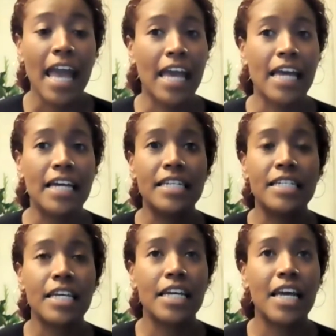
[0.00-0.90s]
And
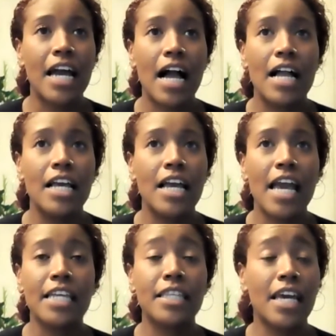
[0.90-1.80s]

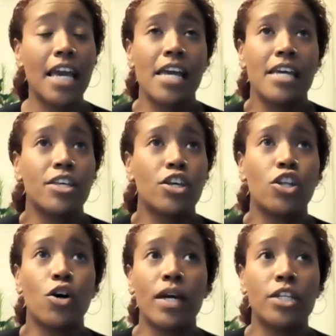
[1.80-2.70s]
it
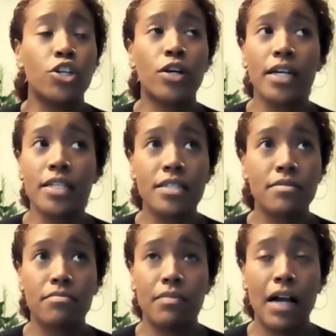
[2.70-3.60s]
it took
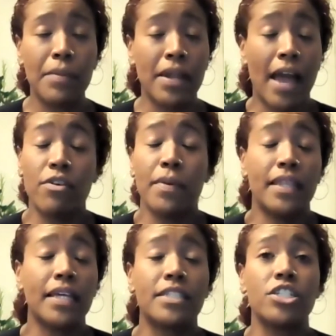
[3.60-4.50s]
us, I mean, everybody
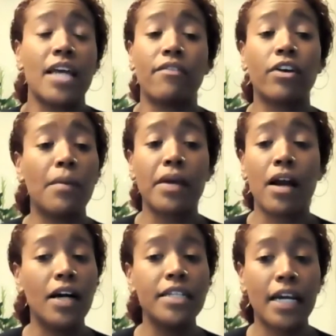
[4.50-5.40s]
that she's ever come in
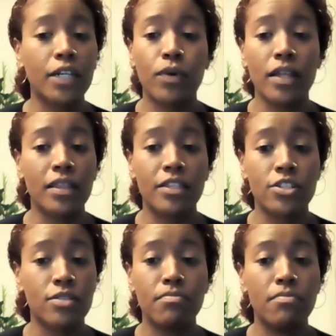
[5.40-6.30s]
contact with
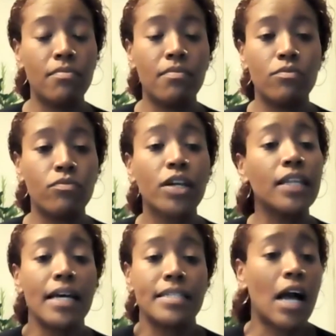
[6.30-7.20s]
just
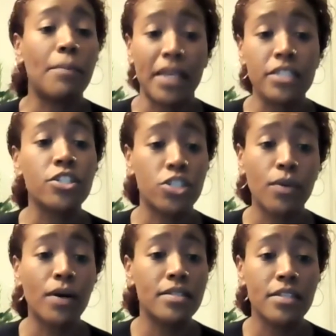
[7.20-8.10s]
realized how amazing she
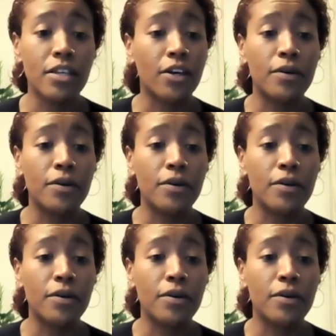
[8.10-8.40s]
was.